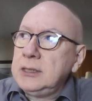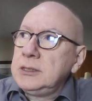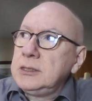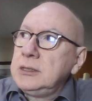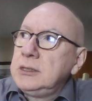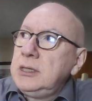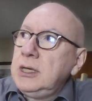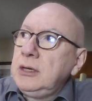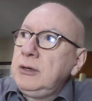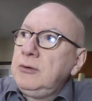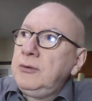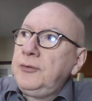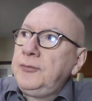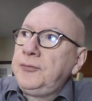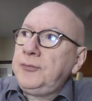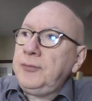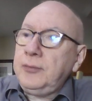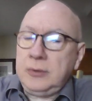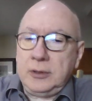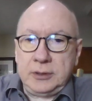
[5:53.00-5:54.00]
They go
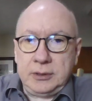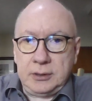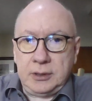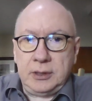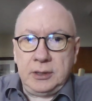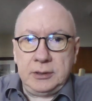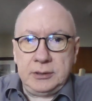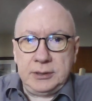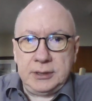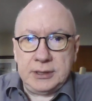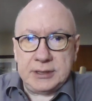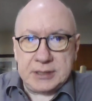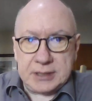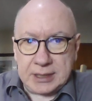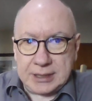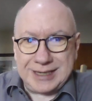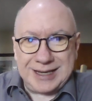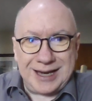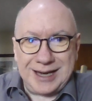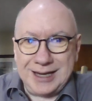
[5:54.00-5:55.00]
on this
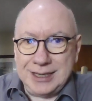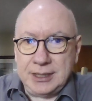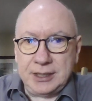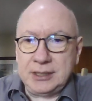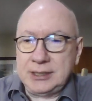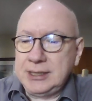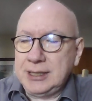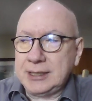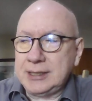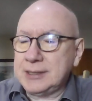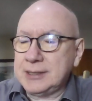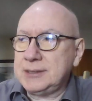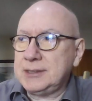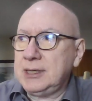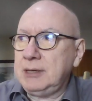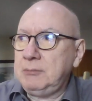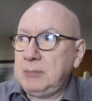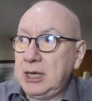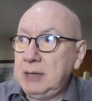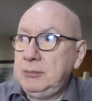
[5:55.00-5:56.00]
island, like I
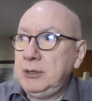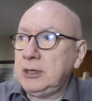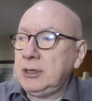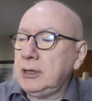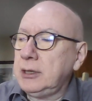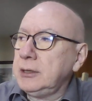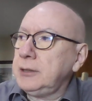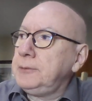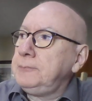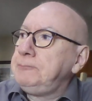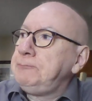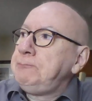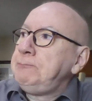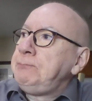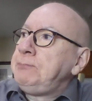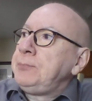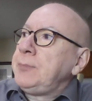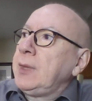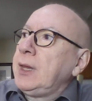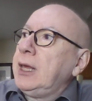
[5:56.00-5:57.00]
say, maybe an island,
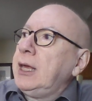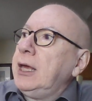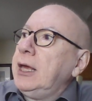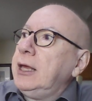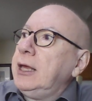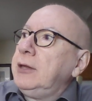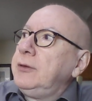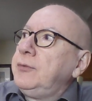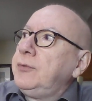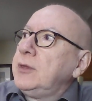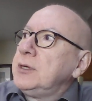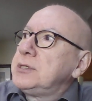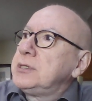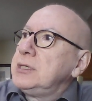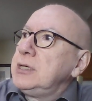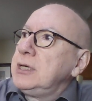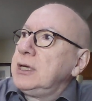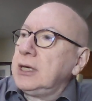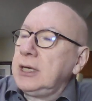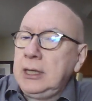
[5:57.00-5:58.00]
and they
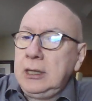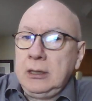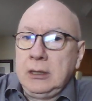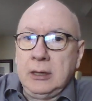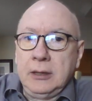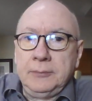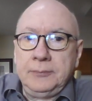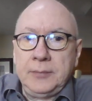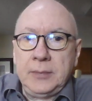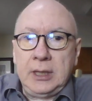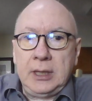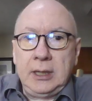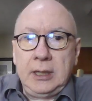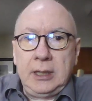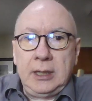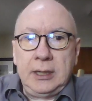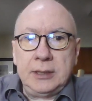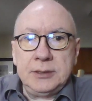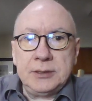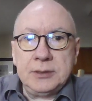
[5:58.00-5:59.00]
see a hill.
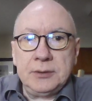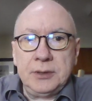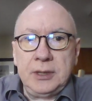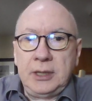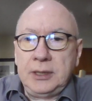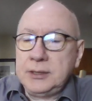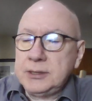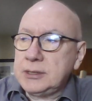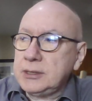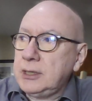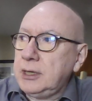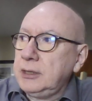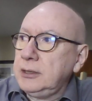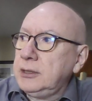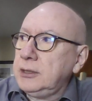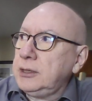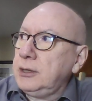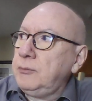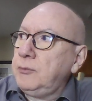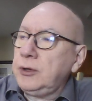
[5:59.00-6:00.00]
And so they decide
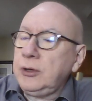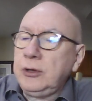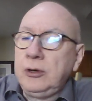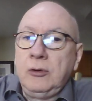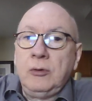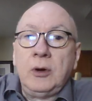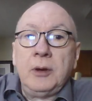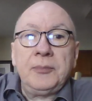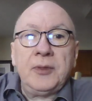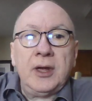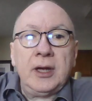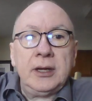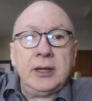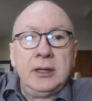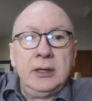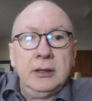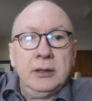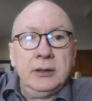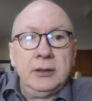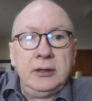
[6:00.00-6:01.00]
that they want to go up that
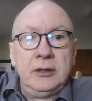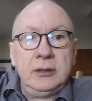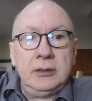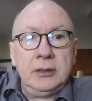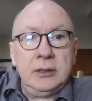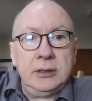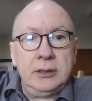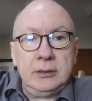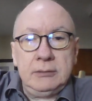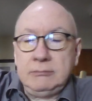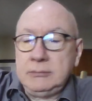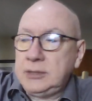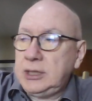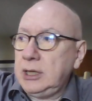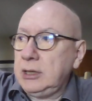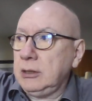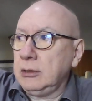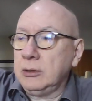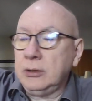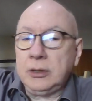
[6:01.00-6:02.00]
hill and
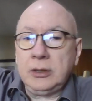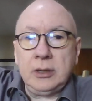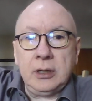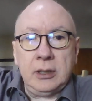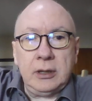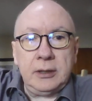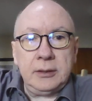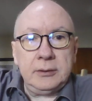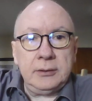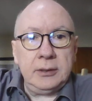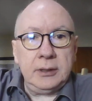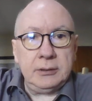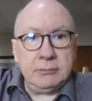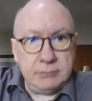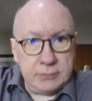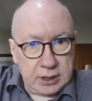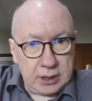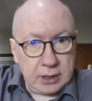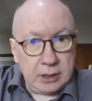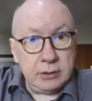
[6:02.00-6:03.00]
take a look at it
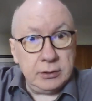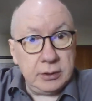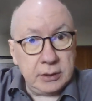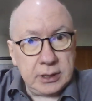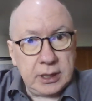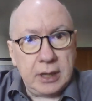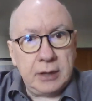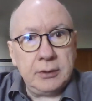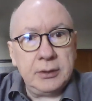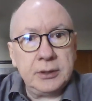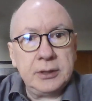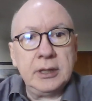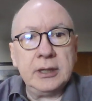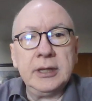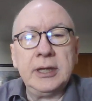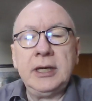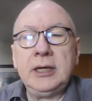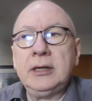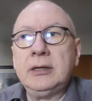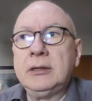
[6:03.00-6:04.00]
and take a look down at the
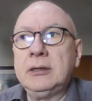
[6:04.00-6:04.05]
lake